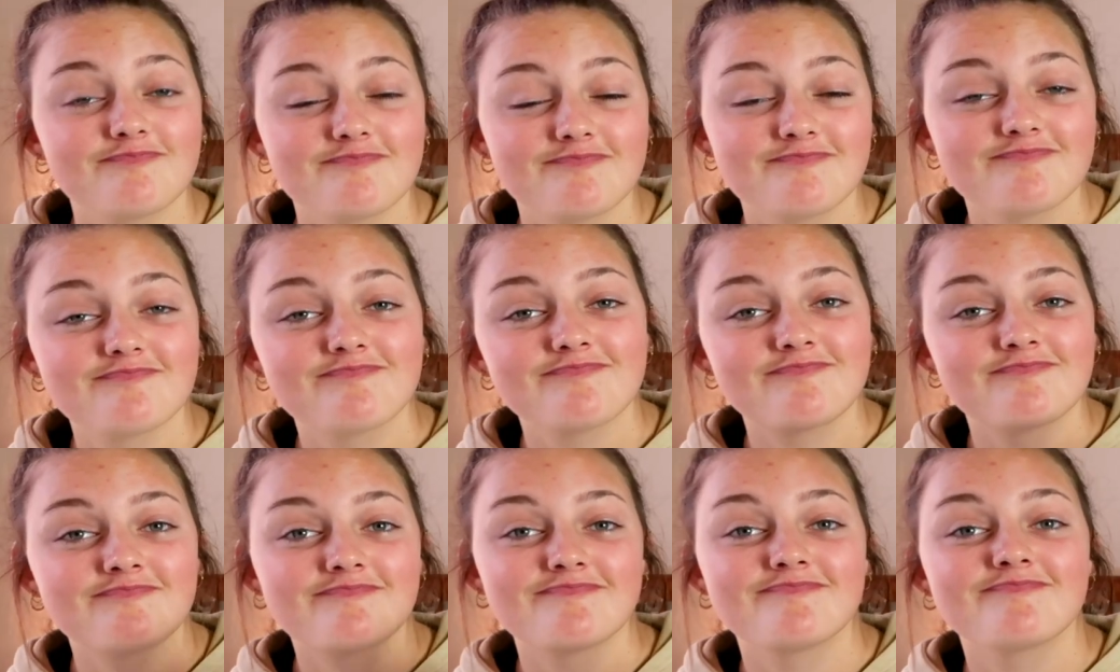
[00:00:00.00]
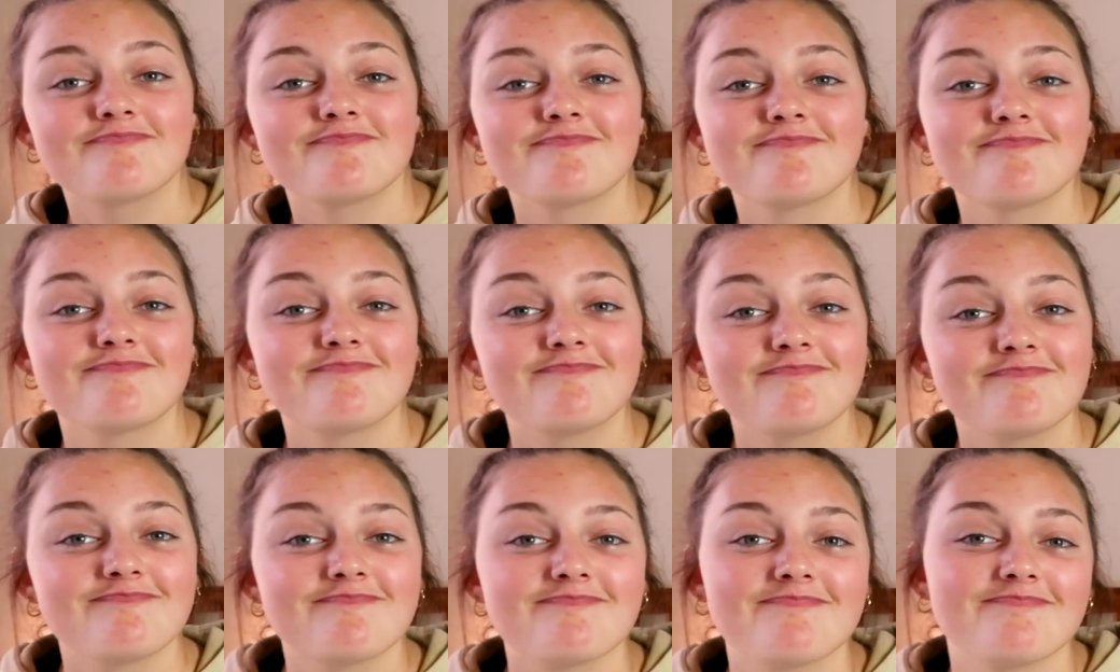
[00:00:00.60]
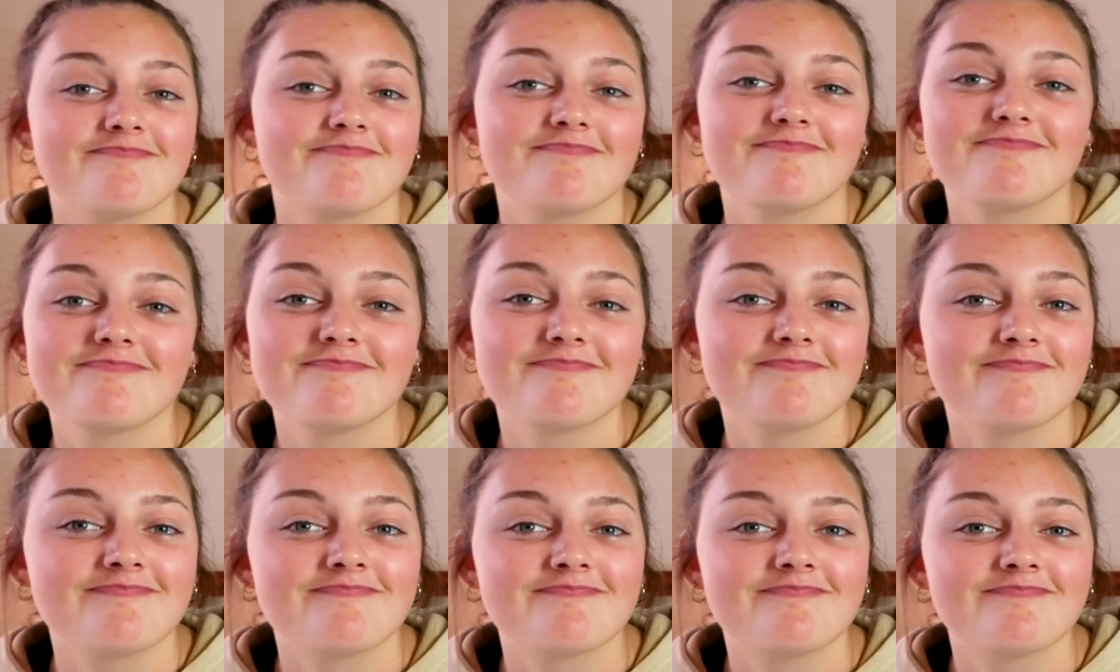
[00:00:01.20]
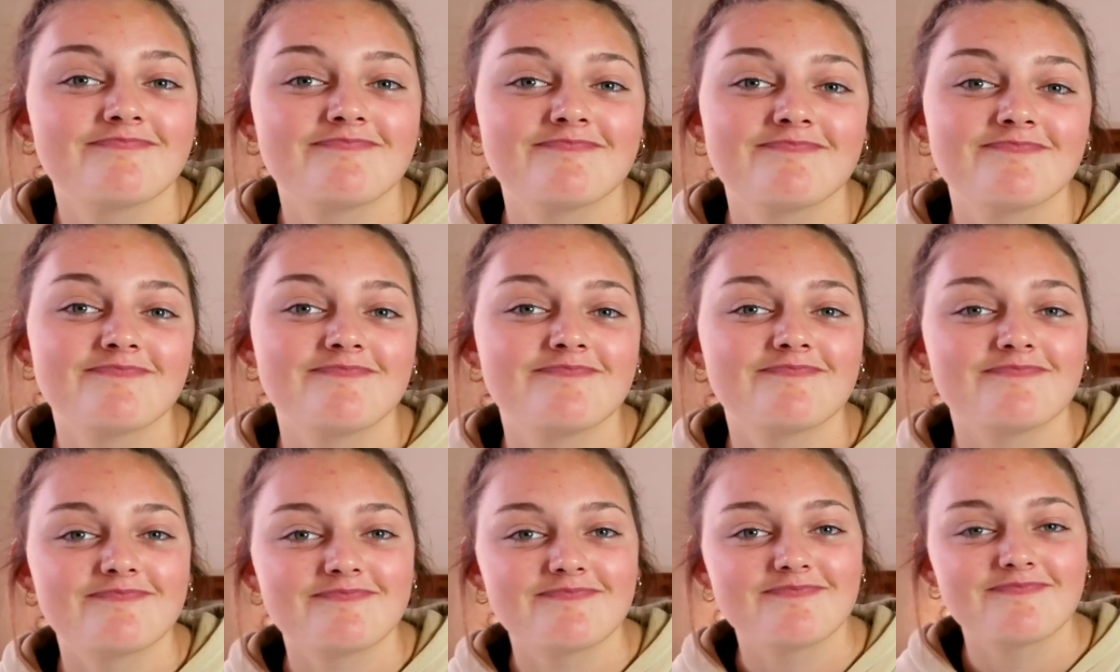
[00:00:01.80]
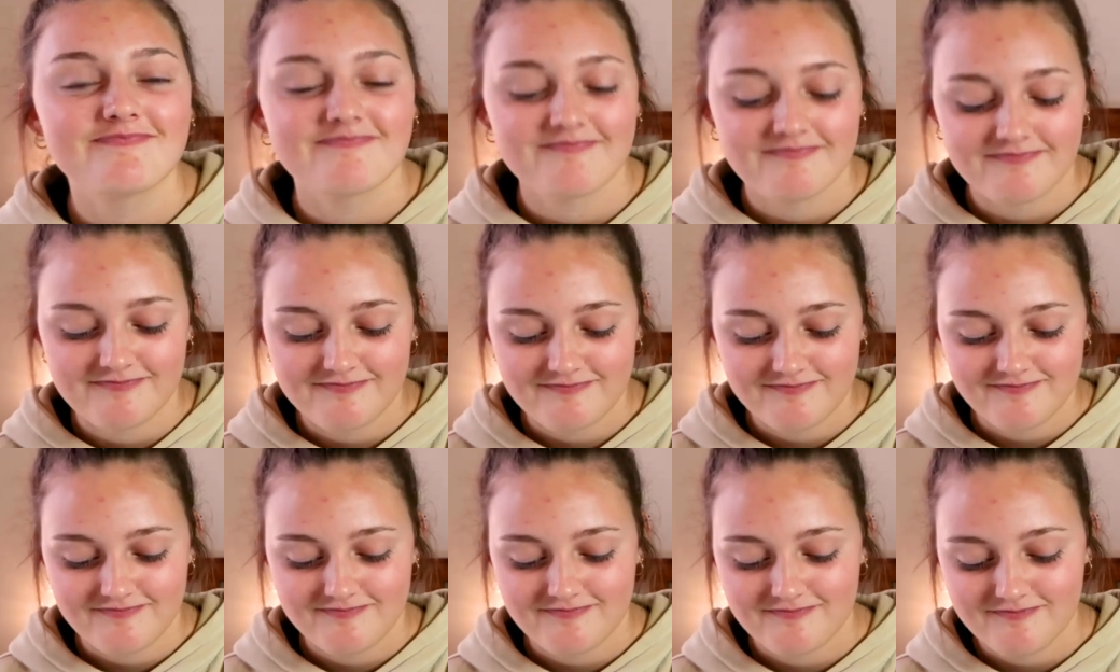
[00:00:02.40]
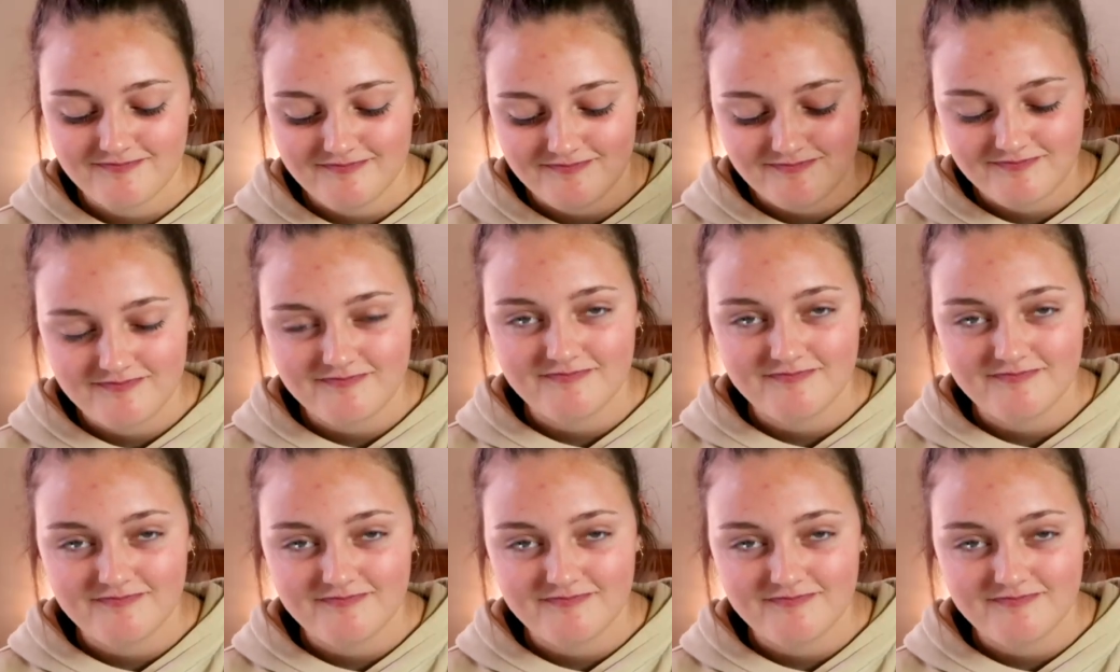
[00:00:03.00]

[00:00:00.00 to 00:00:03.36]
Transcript: [no speech]